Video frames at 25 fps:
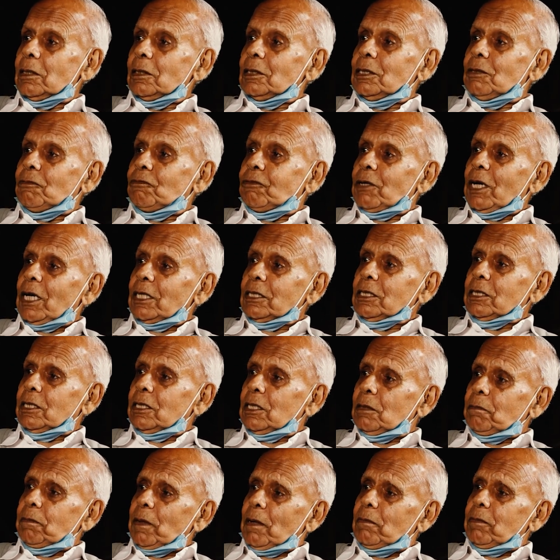the first
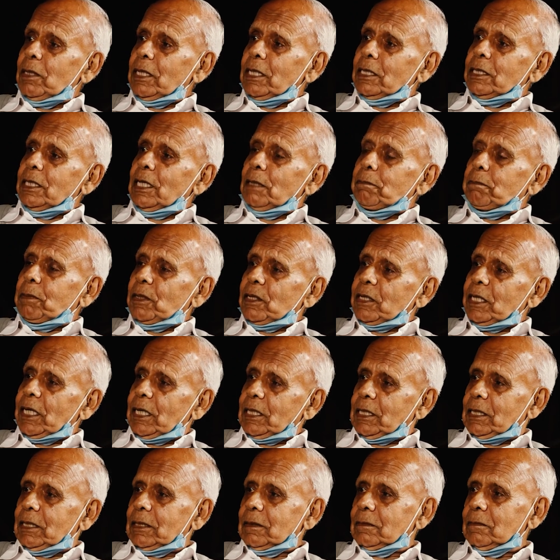Republic Day
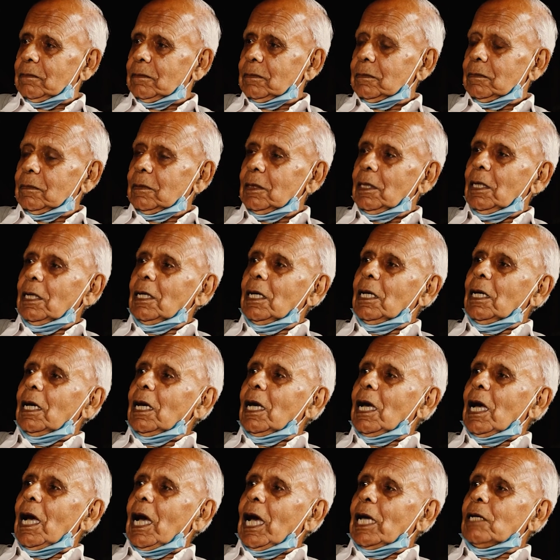parade,
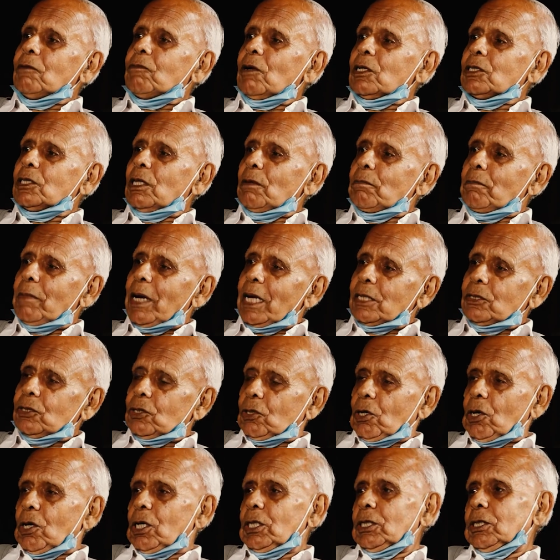I was the
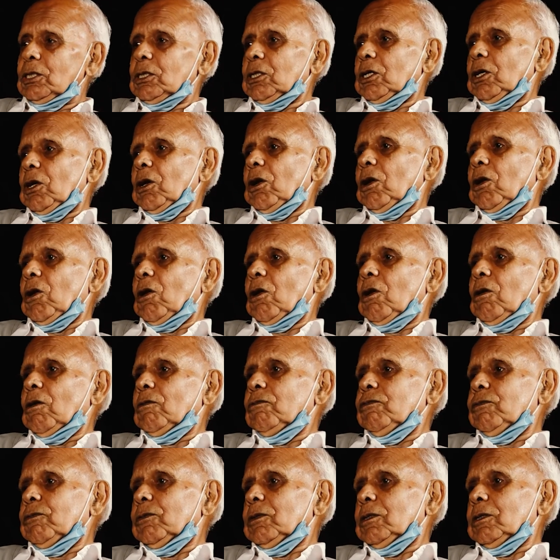mascot
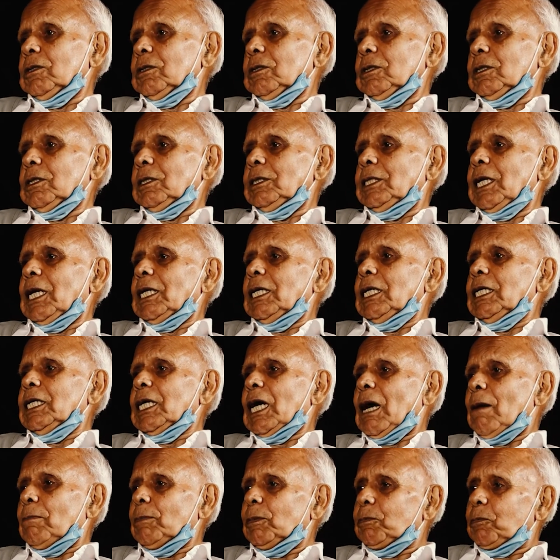of Delhi
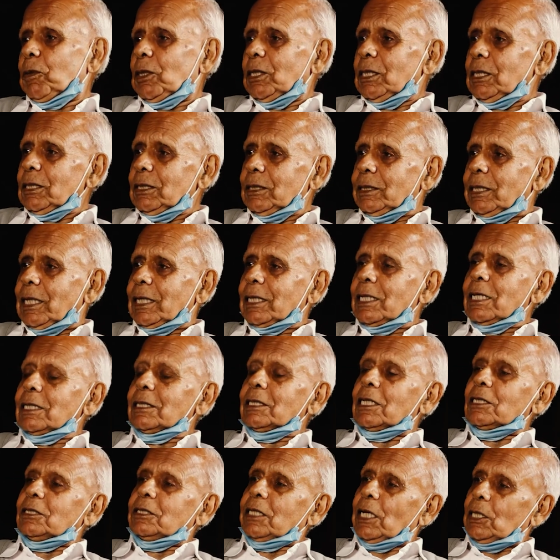Armed Police, taking
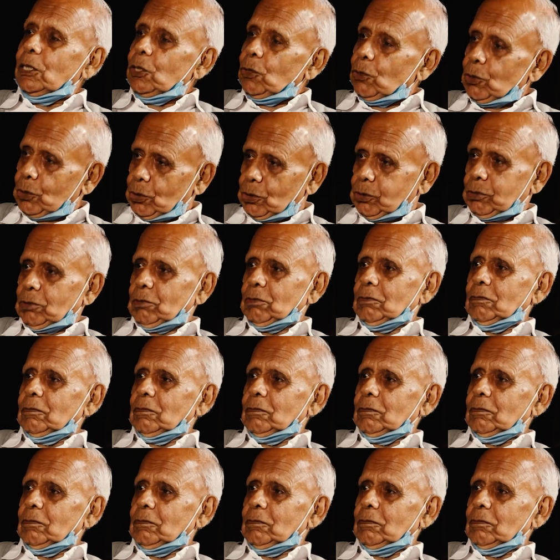the salute,